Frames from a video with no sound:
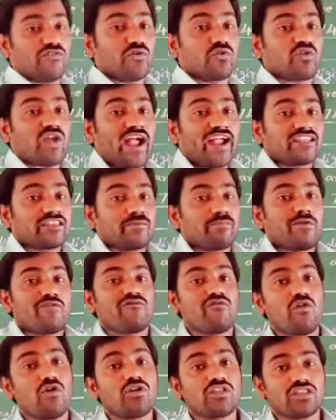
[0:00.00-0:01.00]
if you write the
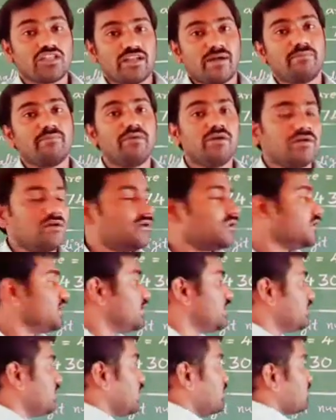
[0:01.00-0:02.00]
before the
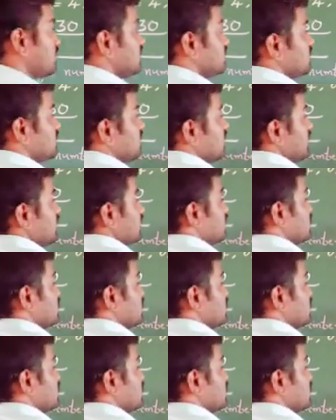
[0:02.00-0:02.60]
number, that means